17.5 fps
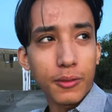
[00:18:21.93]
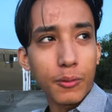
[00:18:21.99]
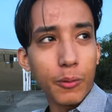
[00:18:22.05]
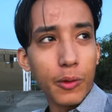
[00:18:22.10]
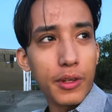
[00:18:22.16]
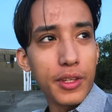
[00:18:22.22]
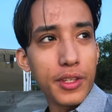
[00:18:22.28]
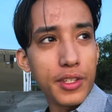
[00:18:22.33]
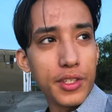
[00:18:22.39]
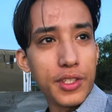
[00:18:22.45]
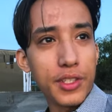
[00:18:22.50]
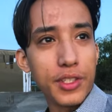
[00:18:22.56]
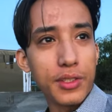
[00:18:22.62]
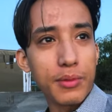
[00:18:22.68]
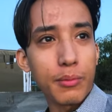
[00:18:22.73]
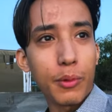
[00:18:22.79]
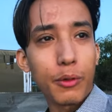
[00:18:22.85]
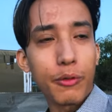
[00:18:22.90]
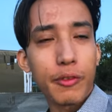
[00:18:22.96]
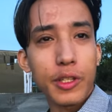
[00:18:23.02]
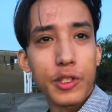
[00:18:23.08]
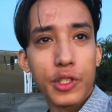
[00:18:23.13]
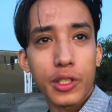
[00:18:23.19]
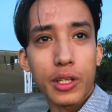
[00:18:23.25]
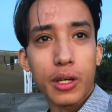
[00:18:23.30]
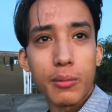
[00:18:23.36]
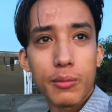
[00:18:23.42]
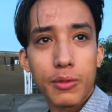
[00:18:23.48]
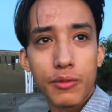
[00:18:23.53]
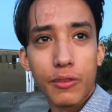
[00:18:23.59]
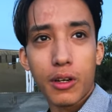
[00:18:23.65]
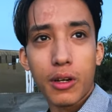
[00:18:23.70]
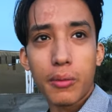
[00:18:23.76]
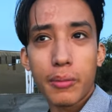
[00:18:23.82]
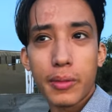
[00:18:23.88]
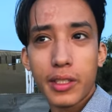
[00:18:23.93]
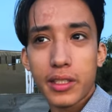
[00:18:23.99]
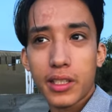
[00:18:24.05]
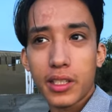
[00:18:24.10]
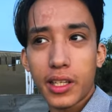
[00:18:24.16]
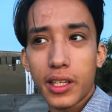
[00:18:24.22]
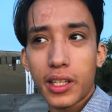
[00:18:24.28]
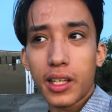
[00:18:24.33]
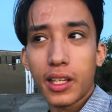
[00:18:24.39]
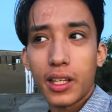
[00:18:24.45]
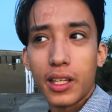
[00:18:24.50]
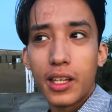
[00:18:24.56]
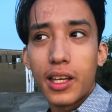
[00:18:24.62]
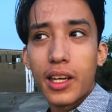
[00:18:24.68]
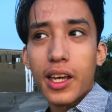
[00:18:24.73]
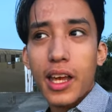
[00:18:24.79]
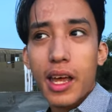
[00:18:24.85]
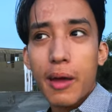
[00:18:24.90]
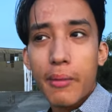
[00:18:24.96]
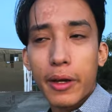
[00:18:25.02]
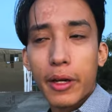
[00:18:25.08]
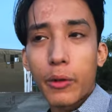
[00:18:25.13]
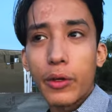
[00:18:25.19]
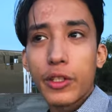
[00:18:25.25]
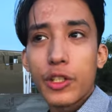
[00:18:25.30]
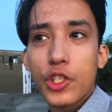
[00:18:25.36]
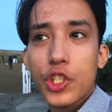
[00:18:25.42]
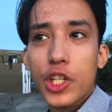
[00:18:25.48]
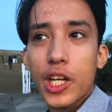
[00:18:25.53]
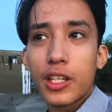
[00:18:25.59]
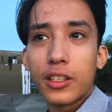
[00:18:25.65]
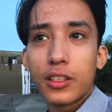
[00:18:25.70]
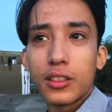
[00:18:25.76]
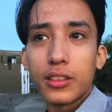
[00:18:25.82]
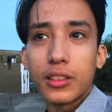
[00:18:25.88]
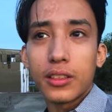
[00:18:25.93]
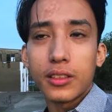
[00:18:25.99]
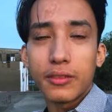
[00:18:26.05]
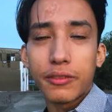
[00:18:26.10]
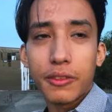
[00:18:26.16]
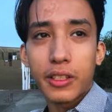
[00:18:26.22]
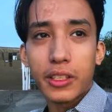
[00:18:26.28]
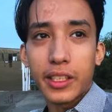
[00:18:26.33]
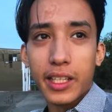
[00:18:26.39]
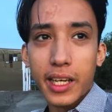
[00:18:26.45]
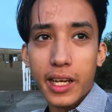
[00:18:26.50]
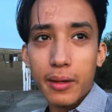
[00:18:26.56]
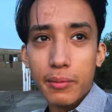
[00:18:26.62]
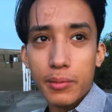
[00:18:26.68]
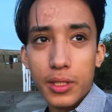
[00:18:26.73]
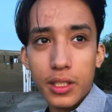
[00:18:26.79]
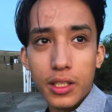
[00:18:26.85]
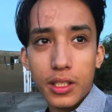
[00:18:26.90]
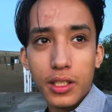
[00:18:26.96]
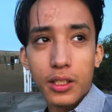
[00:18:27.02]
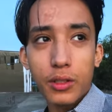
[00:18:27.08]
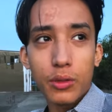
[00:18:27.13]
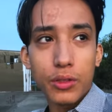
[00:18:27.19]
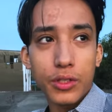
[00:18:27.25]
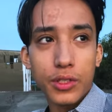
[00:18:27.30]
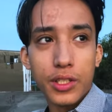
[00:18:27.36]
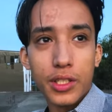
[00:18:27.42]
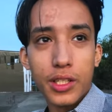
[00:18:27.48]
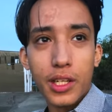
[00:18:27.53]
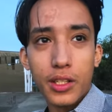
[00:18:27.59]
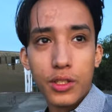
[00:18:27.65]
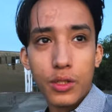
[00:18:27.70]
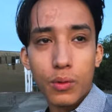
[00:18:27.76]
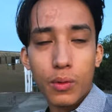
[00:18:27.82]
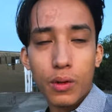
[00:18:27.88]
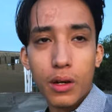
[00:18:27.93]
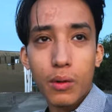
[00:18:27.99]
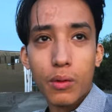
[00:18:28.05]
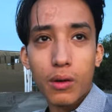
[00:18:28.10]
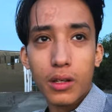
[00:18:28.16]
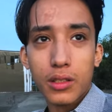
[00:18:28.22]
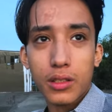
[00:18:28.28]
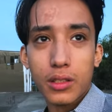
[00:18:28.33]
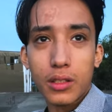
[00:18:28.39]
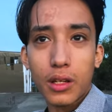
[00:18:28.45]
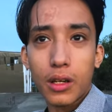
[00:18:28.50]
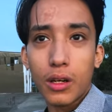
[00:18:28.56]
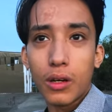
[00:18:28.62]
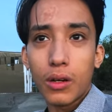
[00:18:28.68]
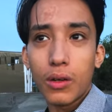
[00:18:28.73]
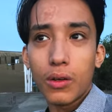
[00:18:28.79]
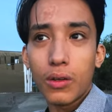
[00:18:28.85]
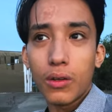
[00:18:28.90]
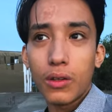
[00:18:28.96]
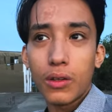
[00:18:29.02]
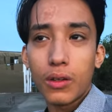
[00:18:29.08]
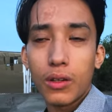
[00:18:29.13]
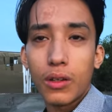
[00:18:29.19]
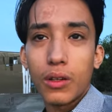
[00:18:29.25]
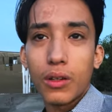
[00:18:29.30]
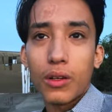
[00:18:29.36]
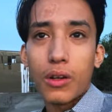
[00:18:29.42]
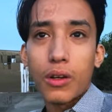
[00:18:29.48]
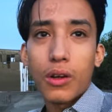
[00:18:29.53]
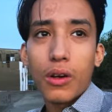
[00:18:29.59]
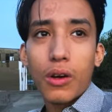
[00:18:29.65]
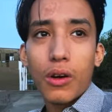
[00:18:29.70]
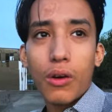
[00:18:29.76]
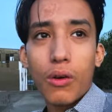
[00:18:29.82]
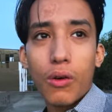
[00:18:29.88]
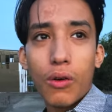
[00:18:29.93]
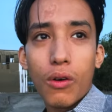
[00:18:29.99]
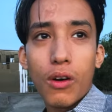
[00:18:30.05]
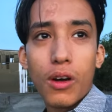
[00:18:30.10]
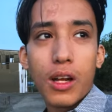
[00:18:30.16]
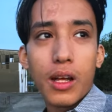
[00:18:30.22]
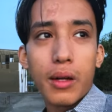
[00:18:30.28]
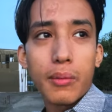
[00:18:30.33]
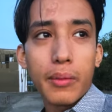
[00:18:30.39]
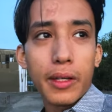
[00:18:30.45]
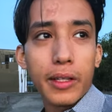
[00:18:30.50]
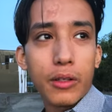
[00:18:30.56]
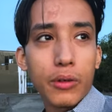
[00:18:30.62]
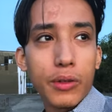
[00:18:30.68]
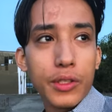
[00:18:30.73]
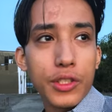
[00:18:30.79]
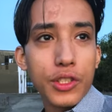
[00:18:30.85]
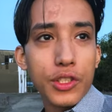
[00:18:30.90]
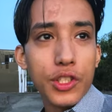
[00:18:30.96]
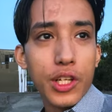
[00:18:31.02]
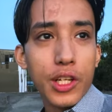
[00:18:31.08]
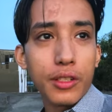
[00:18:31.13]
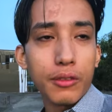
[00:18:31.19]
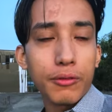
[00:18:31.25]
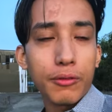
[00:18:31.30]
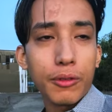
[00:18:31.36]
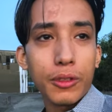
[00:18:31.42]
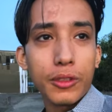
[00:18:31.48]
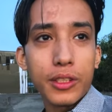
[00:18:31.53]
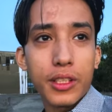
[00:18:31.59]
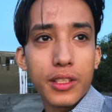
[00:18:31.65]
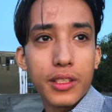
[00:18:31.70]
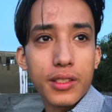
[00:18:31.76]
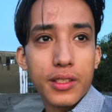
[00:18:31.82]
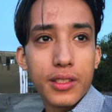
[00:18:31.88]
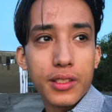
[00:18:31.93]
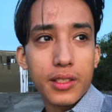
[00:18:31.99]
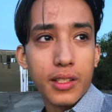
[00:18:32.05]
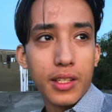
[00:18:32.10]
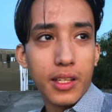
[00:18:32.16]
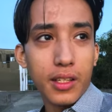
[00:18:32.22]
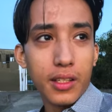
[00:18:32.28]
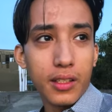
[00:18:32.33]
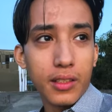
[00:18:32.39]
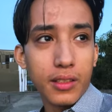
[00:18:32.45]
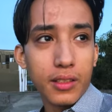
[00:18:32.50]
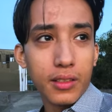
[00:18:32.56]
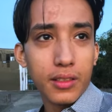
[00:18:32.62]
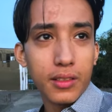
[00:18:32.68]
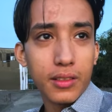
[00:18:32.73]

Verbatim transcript: where this motivation comes from. It's like, am I going to channel feeling empty in order to get to where I want to go? Or am I going to channel fullness and